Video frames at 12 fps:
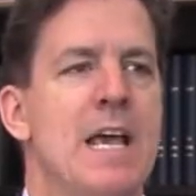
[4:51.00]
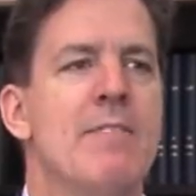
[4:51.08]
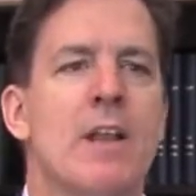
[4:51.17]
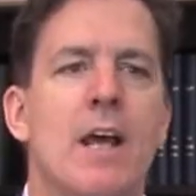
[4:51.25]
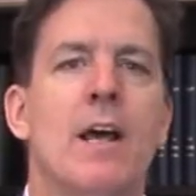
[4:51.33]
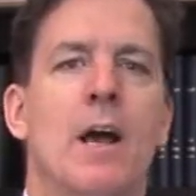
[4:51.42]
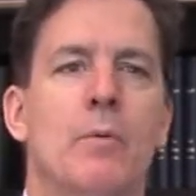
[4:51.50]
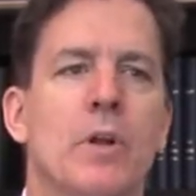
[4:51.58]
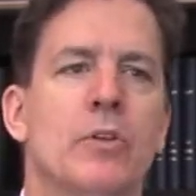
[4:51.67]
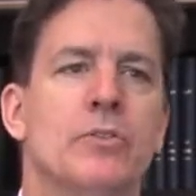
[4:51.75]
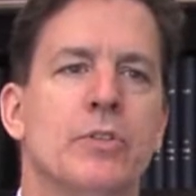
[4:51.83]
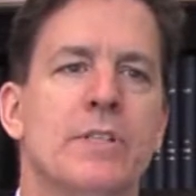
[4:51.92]
And then I would
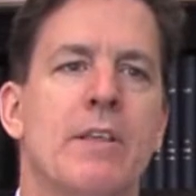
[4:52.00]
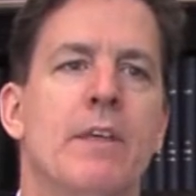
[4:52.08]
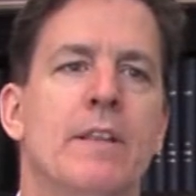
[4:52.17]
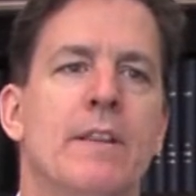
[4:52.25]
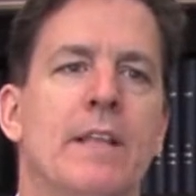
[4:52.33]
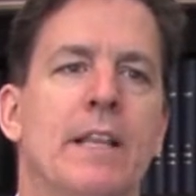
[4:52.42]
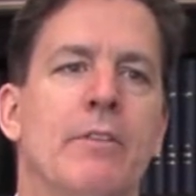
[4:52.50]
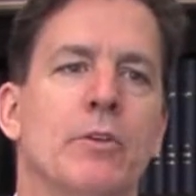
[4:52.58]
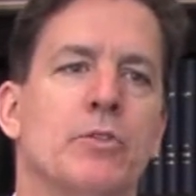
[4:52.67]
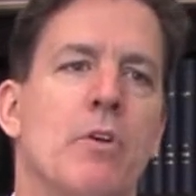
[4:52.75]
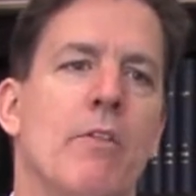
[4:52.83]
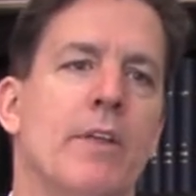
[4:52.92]
also say that
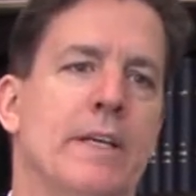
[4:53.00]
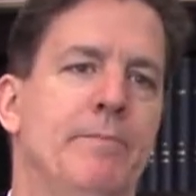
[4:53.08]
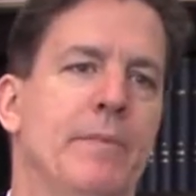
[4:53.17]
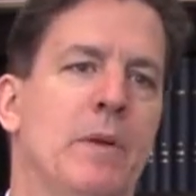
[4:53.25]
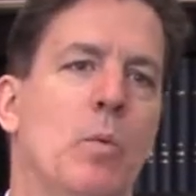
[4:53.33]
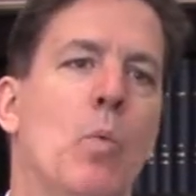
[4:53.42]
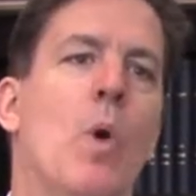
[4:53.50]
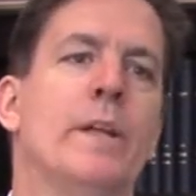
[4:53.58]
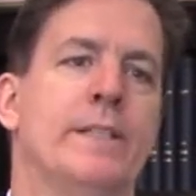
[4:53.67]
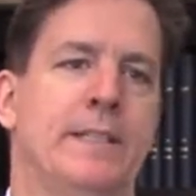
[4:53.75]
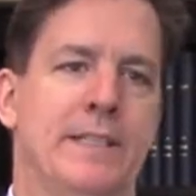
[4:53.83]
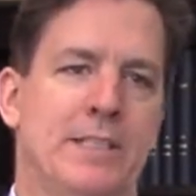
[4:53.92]
those are all the
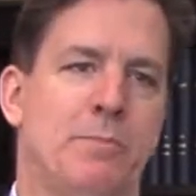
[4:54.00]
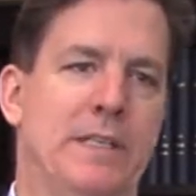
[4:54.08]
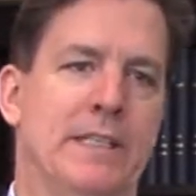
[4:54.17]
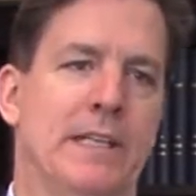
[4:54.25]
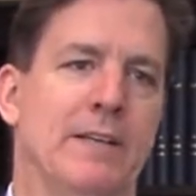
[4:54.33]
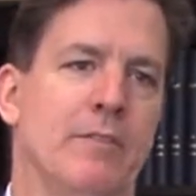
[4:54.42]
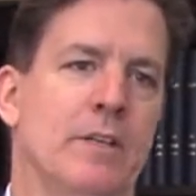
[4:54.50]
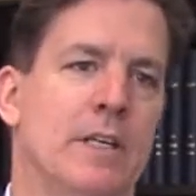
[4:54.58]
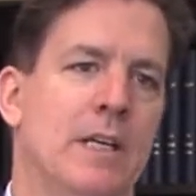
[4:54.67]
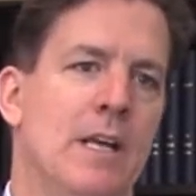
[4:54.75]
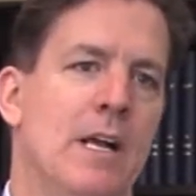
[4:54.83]
what has been delivered,